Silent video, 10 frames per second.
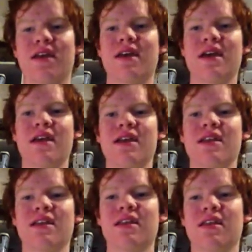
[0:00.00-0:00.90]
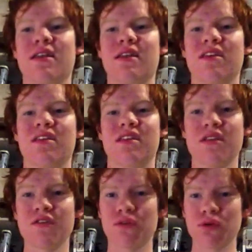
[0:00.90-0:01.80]
And
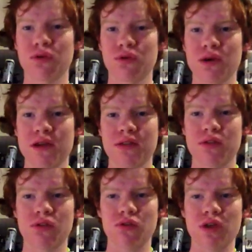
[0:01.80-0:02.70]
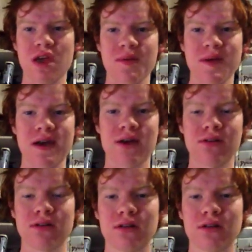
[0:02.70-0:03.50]
since Forza Horizon 2 came out,